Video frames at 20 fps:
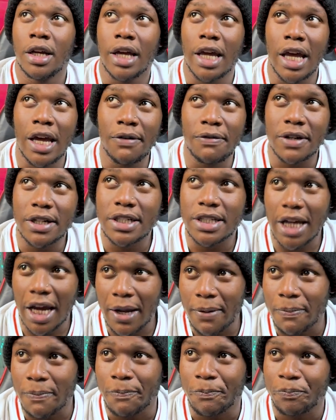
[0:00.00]
Every
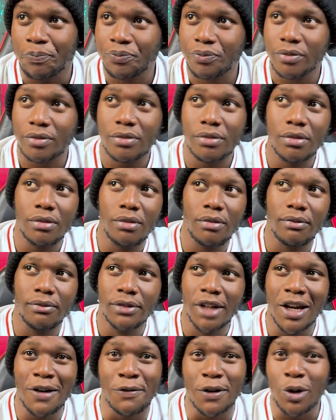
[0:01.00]
time,
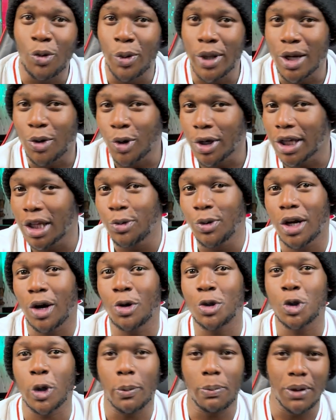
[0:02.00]
every week in, week
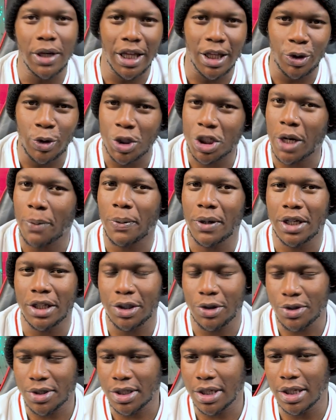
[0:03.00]
out, you're playing, you're sharpening
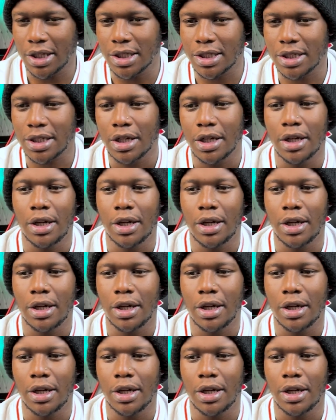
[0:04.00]
your skills.